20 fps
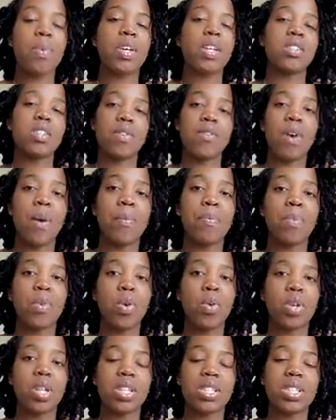because I've
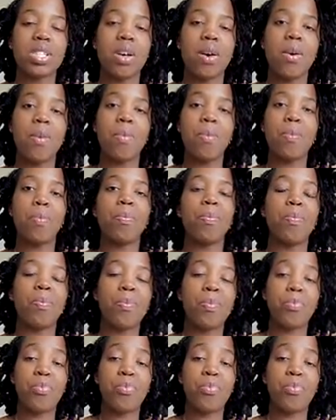uploaded some